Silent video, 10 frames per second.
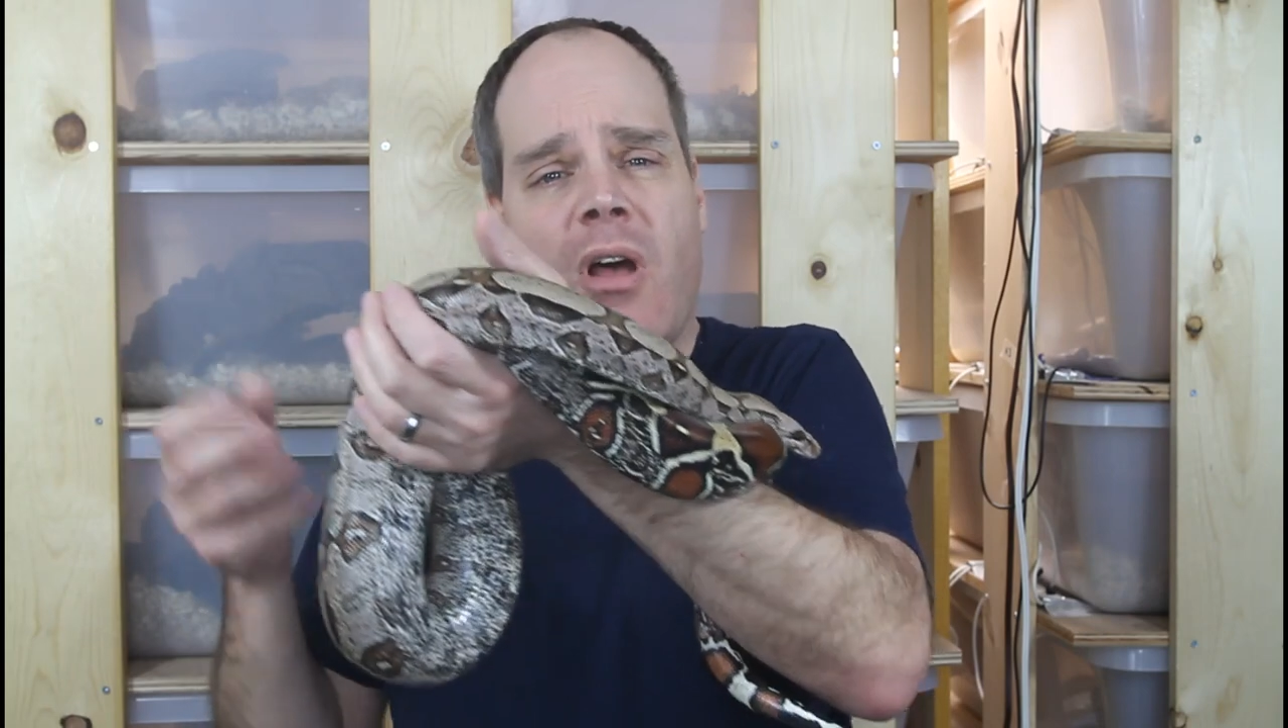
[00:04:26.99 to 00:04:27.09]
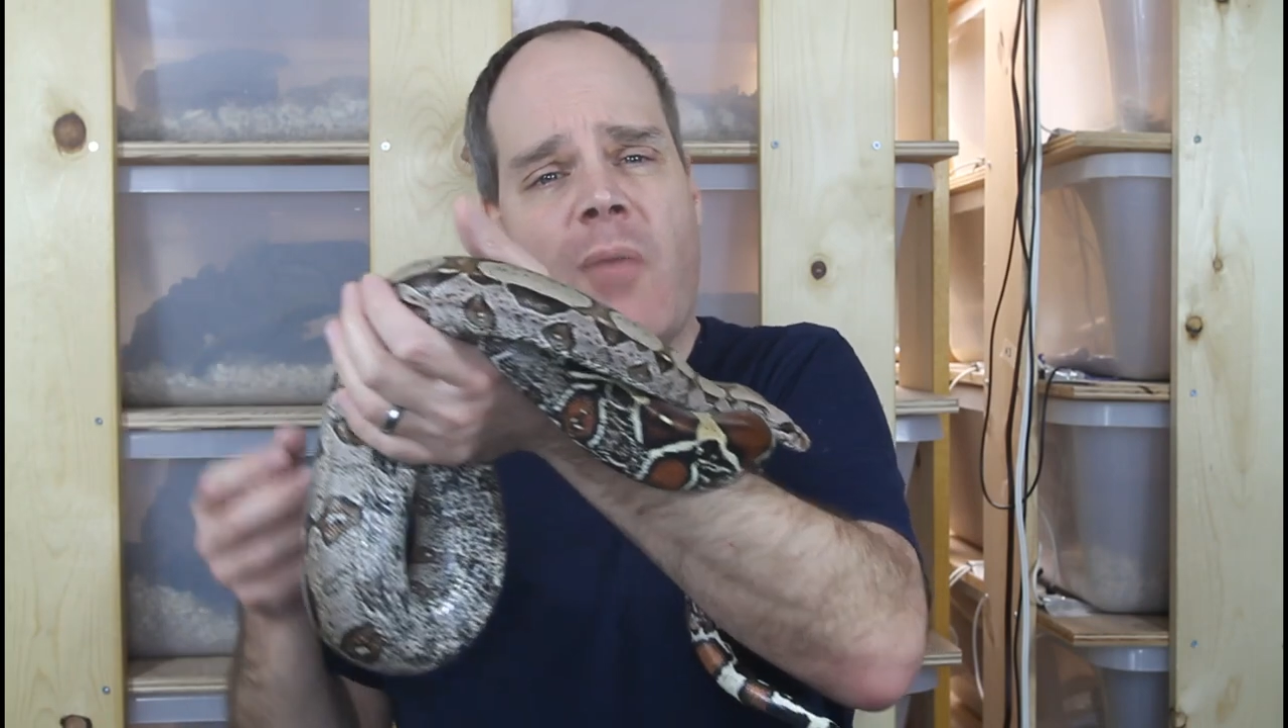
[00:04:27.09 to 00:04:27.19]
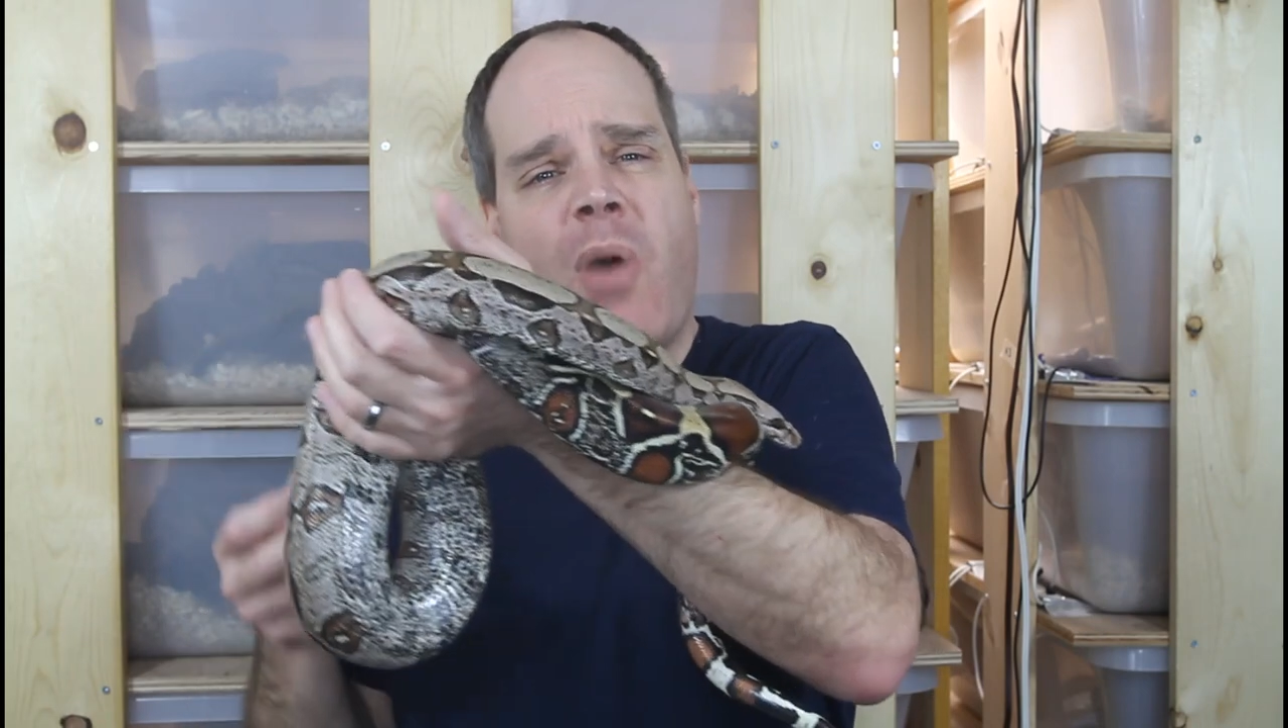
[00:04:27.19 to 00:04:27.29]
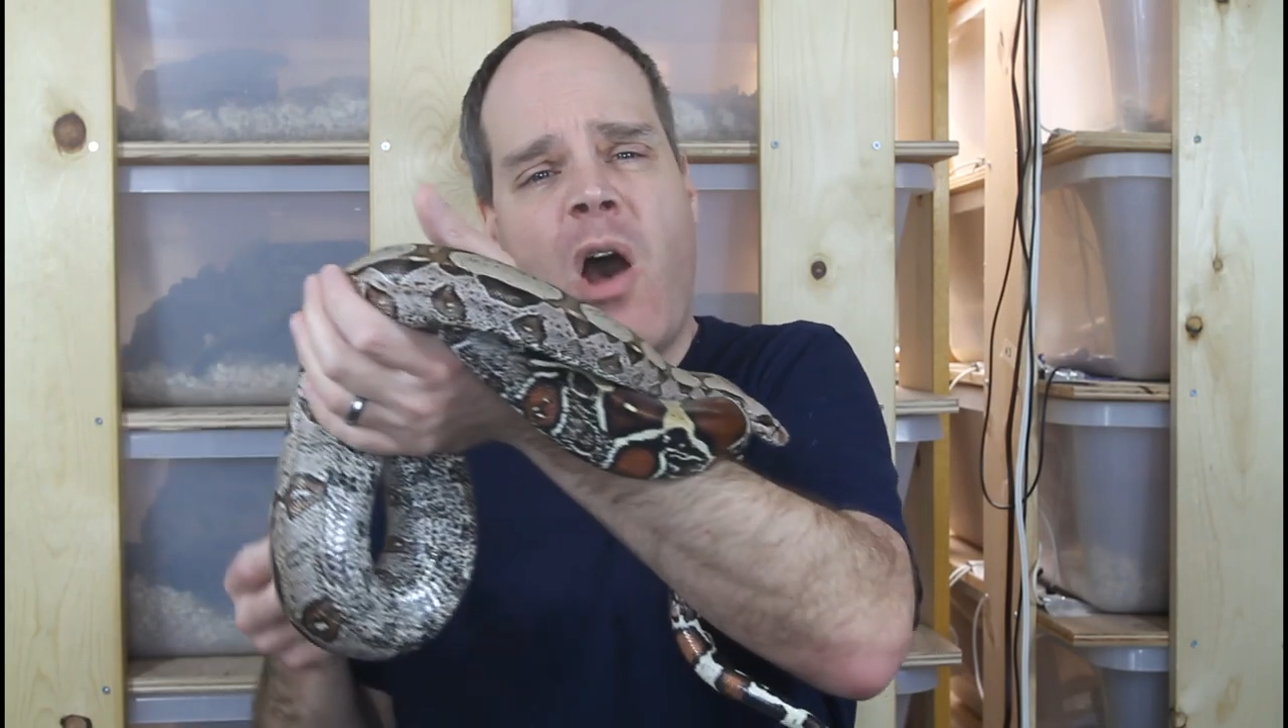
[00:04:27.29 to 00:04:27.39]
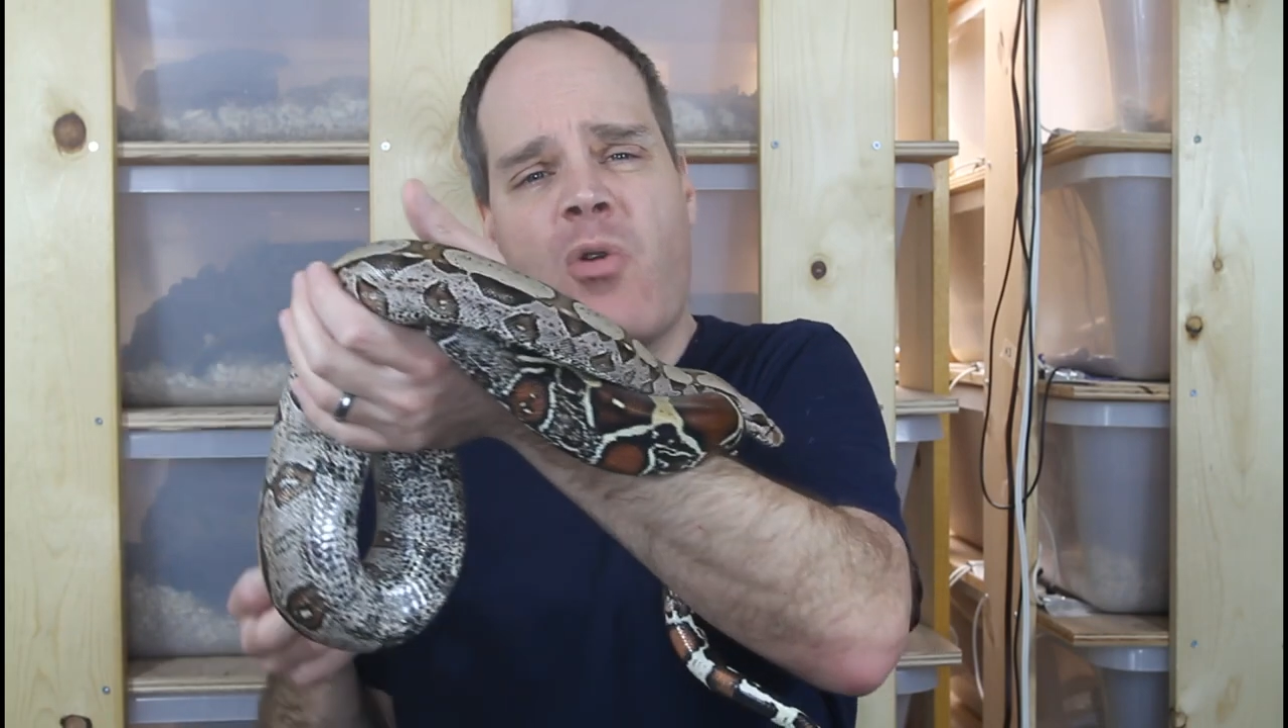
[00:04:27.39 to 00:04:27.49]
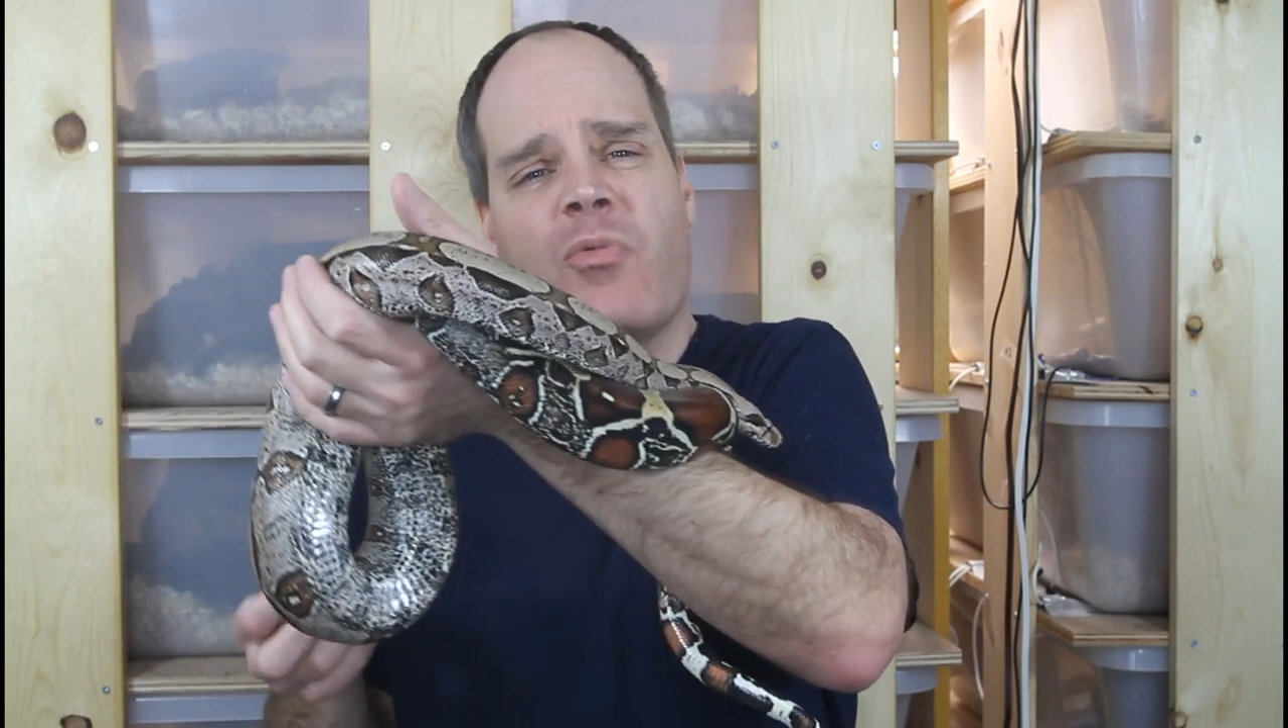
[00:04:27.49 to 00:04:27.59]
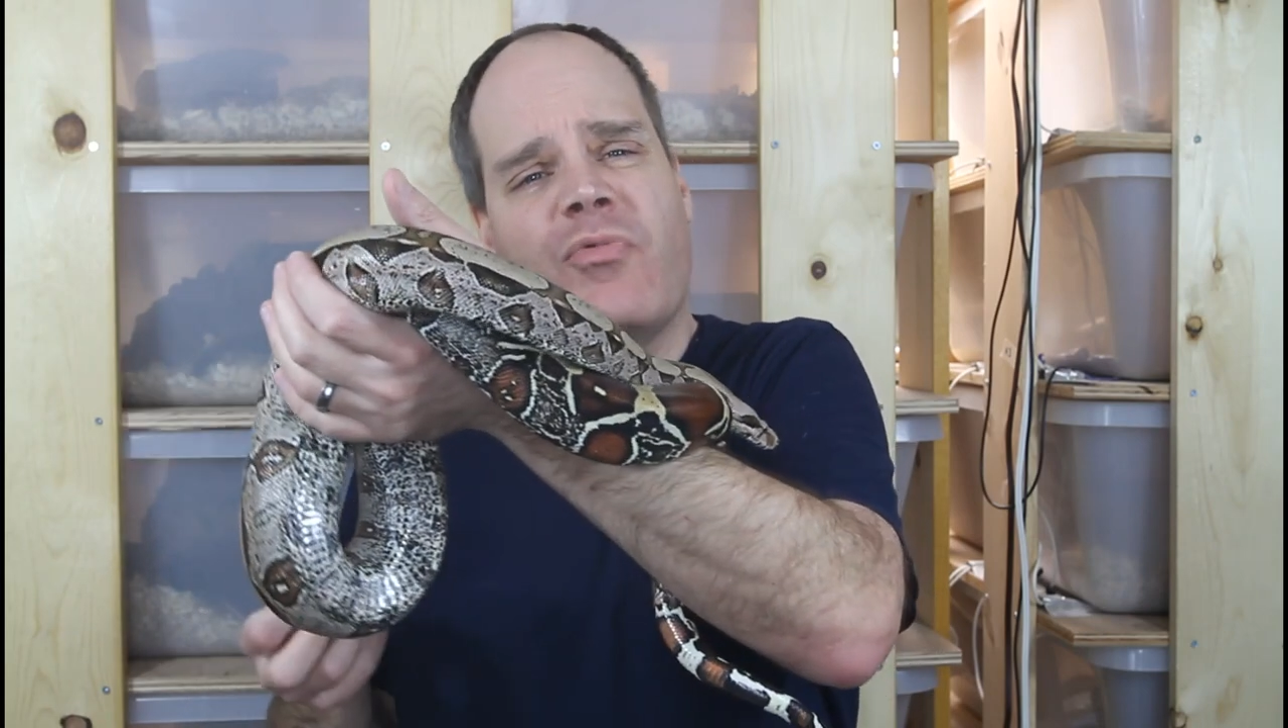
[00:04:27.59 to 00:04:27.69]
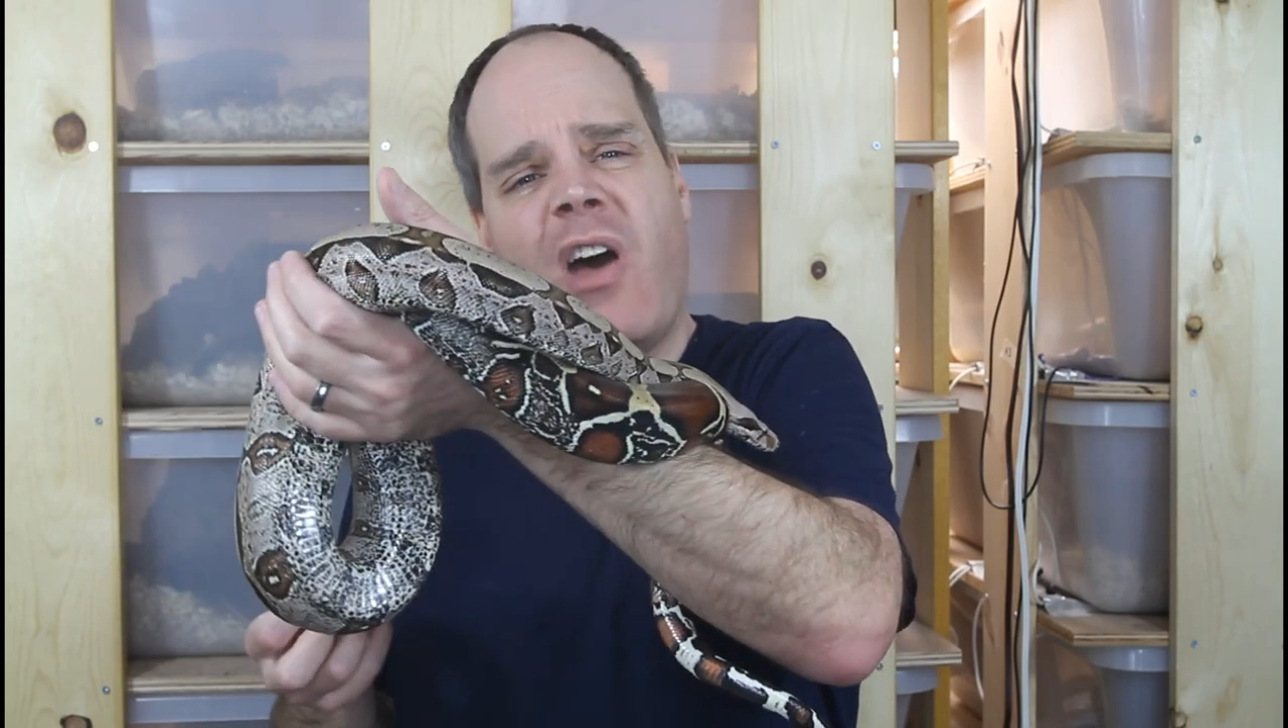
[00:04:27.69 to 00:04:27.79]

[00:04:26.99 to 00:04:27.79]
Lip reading: about